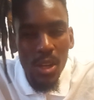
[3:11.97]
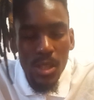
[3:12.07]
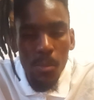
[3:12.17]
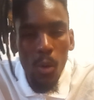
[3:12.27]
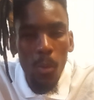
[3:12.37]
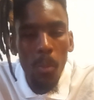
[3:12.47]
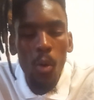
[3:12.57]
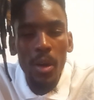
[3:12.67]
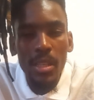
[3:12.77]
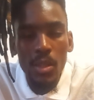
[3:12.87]
small
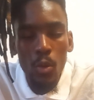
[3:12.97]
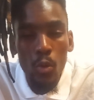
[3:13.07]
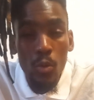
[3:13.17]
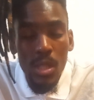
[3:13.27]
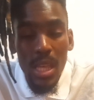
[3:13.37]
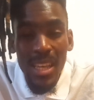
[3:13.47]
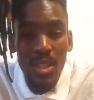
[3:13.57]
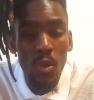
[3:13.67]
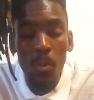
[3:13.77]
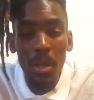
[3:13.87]
boys and all those things,
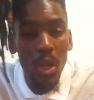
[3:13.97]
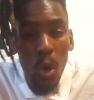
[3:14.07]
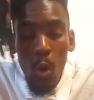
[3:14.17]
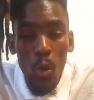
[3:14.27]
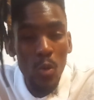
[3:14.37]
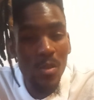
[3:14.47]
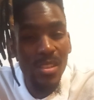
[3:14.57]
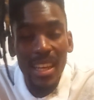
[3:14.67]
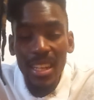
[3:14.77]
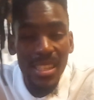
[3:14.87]
but ghosts,
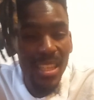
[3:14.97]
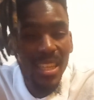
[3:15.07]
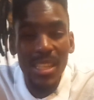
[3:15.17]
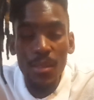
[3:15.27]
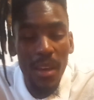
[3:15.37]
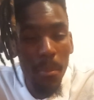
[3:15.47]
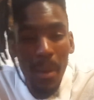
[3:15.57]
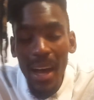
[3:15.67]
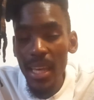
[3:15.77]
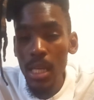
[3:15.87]
skeletons,
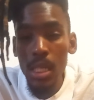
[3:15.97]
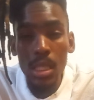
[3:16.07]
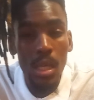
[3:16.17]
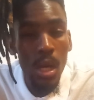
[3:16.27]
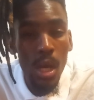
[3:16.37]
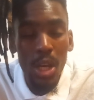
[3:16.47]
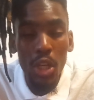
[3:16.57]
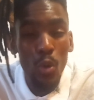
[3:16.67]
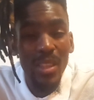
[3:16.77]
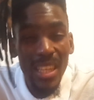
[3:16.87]
vampires,
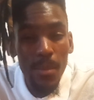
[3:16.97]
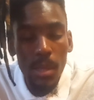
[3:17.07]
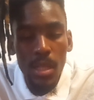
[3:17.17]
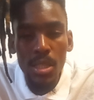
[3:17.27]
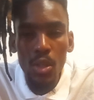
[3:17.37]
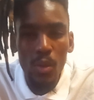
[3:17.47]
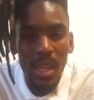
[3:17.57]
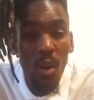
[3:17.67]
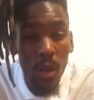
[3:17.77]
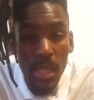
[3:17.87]
demons,
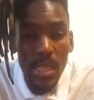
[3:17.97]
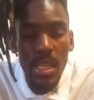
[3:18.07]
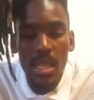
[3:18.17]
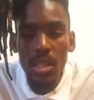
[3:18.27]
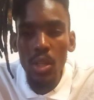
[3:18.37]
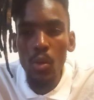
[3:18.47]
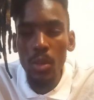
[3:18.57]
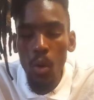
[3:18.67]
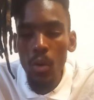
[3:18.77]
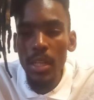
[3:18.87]
they all exist,
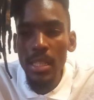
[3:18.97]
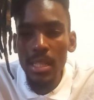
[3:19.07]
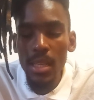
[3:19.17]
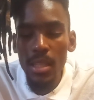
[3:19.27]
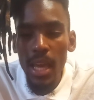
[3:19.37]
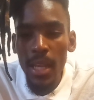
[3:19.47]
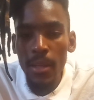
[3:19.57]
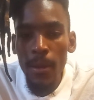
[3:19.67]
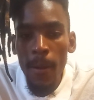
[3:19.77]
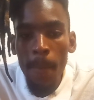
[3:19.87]
they all exist.
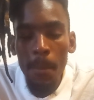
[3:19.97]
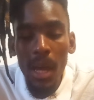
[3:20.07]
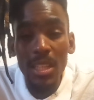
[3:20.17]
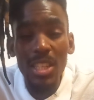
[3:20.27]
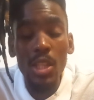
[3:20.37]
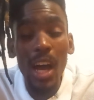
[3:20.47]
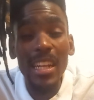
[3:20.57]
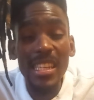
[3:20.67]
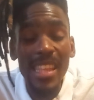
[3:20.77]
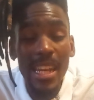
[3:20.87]
And just
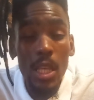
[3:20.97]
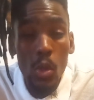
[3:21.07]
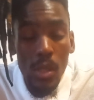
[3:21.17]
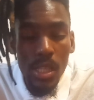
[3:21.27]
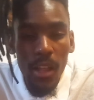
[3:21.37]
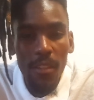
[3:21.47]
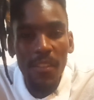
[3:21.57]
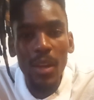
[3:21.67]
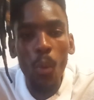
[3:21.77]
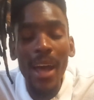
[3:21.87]
understanding
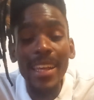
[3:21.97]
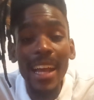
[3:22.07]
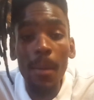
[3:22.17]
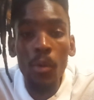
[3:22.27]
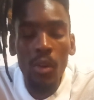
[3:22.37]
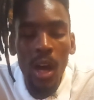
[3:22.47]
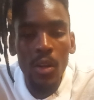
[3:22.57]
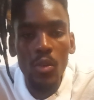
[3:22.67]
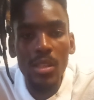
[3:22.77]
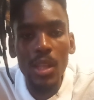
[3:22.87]
yourself and why they come
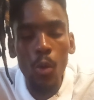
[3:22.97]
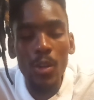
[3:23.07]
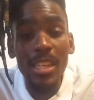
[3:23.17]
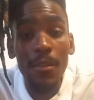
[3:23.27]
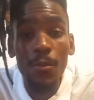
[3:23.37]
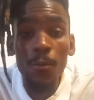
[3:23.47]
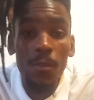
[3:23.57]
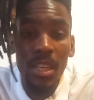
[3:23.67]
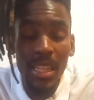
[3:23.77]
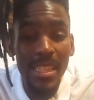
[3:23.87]
around, because they always have to
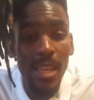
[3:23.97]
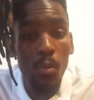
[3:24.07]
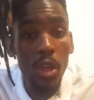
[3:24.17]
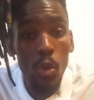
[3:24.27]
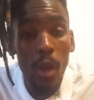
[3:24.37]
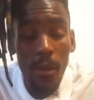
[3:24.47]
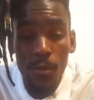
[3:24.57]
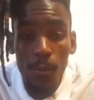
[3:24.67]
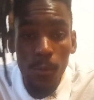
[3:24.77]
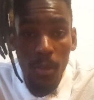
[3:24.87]
feed. The same way you have
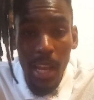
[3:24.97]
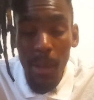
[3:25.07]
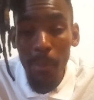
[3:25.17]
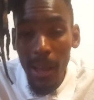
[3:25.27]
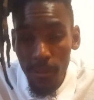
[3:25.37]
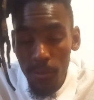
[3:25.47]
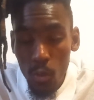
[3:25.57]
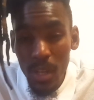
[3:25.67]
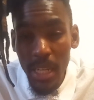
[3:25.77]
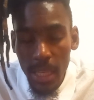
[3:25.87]
to like buy
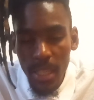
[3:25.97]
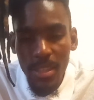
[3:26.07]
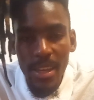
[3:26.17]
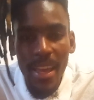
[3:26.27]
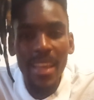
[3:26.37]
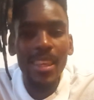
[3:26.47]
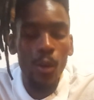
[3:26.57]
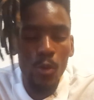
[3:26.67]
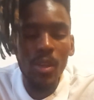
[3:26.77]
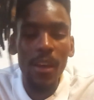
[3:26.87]
food and eat, they
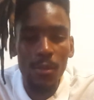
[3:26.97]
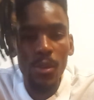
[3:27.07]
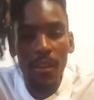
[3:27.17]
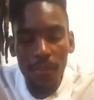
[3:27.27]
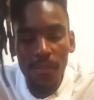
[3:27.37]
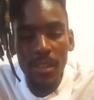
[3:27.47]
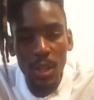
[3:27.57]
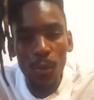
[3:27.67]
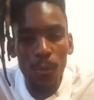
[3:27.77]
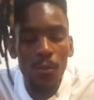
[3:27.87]
also have to have
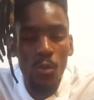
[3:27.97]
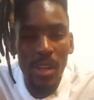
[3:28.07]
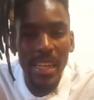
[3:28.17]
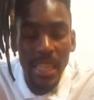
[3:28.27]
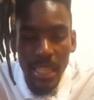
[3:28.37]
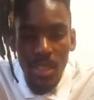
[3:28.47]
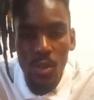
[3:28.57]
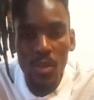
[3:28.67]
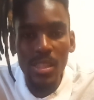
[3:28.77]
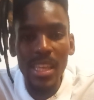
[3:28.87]
food and eat,
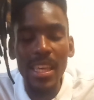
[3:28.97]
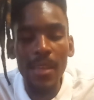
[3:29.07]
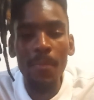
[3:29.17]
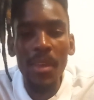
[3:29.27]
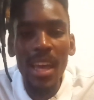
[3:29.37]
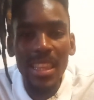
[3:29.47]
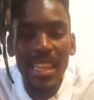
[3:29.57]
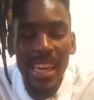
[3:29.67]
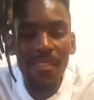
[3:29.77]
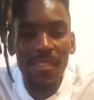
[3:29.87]
because they
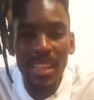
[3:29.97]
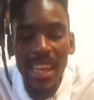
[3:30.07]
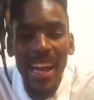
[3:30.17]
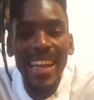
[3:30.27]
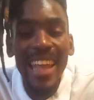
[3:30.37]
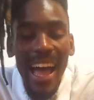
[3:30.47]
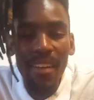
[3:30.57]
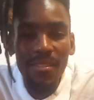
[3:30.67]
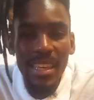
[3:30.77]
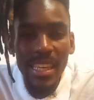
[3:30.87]
are
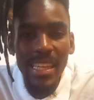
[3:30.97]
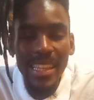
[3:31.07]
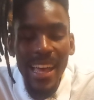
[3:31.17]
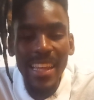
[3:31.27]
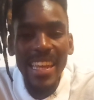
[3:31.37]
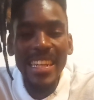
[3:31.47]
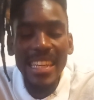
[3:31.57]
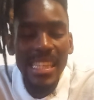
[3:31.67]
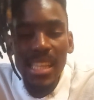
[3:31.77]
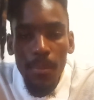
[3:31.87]
alive. They
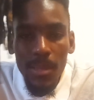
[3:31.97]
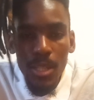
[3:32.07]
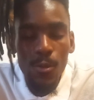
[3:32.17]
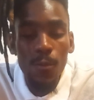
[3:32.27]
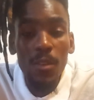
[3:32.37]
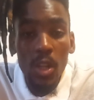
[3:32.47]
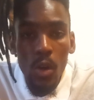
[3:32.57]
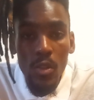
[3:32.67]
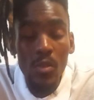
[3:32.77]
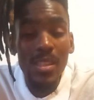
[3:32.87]
need something to feed
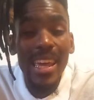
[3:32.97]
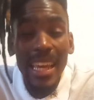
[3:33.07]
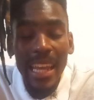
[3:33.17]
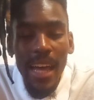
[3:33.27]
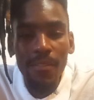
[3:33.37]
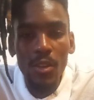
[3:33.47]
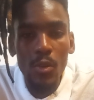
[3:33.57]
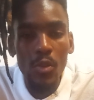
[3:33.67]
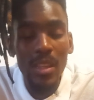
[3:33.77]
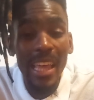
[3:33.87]
on to stay alive.
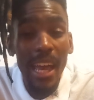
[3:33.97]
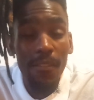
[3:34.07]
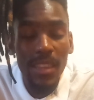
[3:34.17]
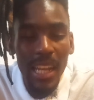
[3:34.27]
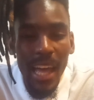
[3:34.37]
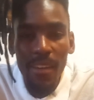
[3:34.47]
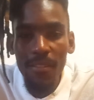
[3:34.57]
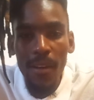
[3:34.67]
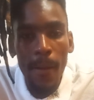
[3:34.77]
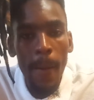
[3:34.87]
So in the
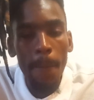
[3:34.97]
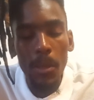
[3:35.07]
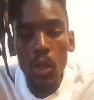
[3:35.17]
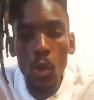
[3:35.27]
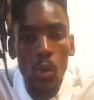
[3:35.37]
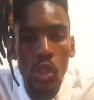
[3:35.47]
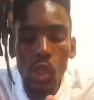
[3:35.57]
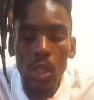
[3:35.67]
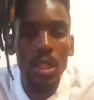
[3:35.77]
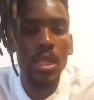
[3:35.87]
afterlife, it's
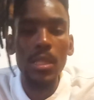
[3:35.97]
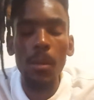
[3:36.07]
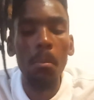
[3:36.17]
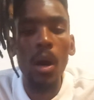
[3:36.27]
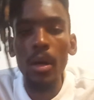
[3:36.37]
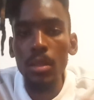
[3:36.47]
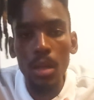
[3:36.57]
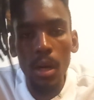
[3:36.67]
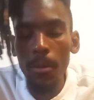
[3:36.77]
not just about